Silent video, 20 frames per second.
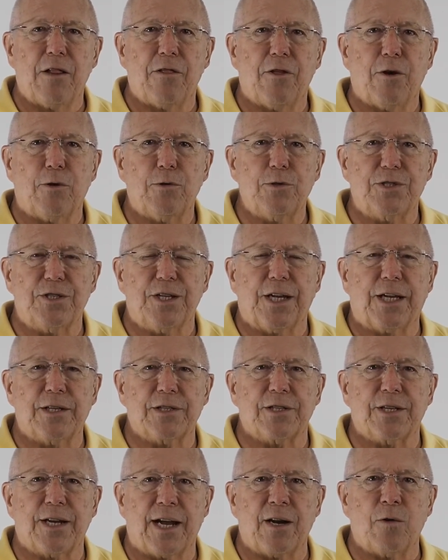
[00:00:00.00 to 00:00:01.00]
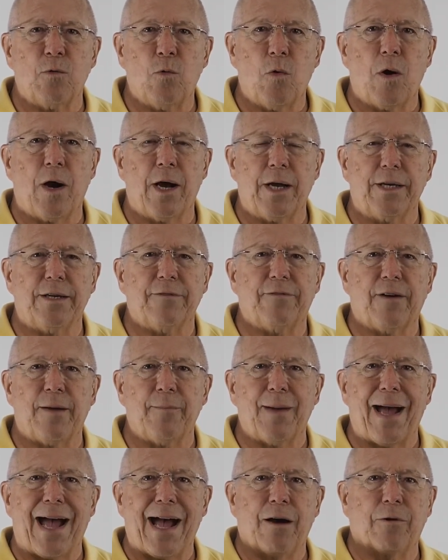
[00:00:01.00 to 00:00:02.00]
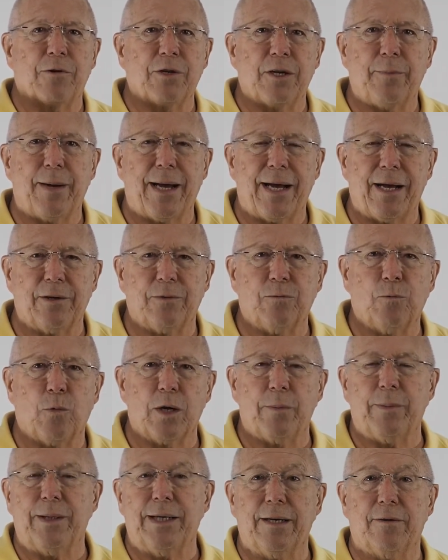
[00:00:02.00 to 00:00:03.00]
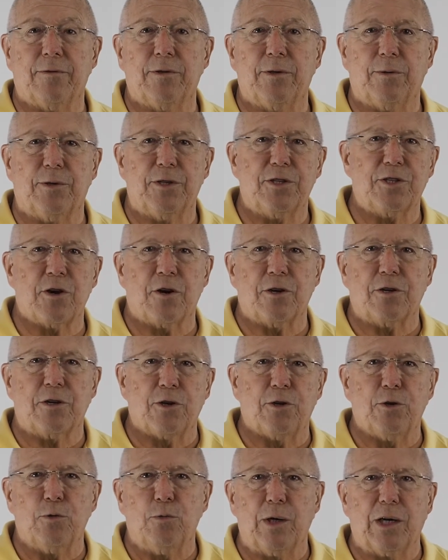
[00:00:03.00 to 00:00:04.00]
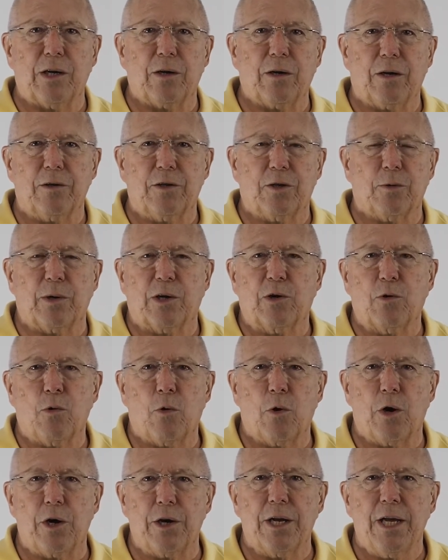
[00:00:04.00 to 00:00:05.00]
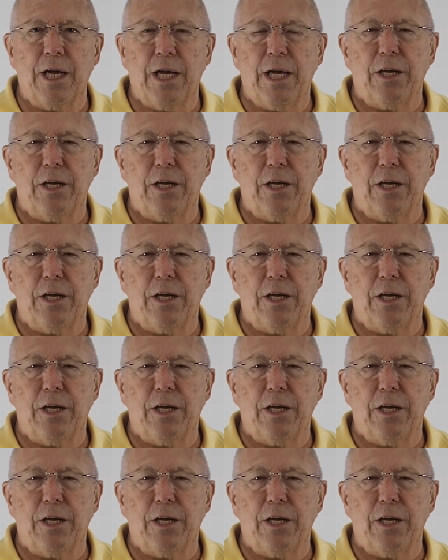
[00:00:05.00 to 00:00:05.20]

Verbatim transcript: those things that I want if I'm out and about and want to be able to start to do re to record,